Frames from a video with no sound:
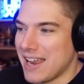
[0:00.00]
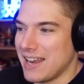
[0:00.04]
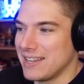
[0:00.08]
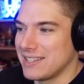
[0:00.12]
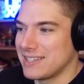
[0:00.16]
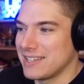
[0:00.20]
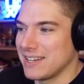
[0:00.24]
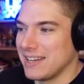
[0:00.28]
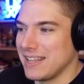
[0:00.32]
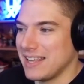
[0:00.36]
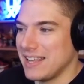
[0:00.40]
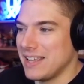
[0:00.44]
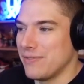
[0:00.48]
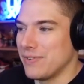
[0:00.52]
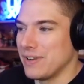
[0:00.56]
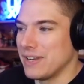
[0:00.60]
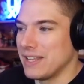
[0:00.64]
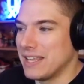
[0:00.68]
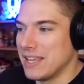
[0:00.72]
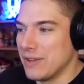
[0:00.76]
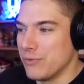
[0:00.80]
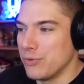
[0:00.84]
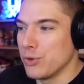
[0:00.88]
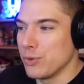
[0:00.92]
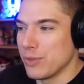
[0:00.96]
it's going to even
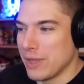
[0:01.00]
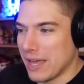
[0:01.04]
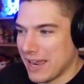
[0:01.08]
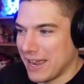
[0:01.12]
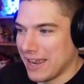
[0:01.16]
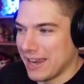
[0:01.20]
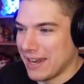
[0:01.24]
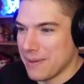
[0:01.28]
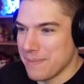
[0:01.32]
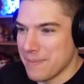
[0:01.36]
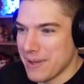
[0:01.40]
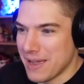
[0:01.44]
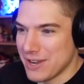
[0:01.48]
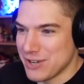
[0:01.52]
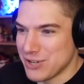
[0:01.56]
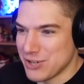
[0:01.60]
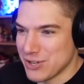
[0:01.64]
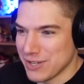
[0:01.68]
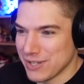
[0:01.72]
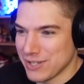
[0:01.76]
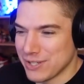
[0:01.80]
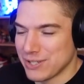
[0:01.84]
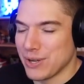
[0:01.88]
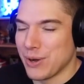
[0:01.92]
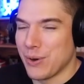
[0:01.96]
give you that
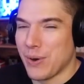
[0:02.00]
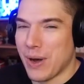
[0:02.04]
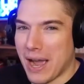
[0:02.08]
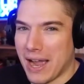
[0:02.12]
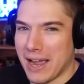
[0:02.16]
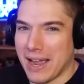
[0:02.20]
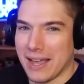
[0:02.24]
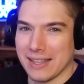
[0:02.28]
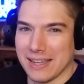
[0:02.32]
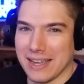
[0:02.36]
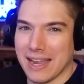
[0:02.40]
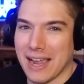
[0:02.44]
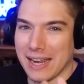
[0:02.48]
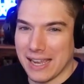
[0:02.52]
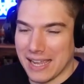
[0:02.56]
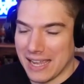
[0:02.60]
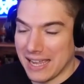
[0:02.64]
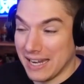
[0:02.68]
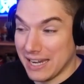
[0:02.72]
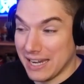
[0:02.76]
animation. So I like, like it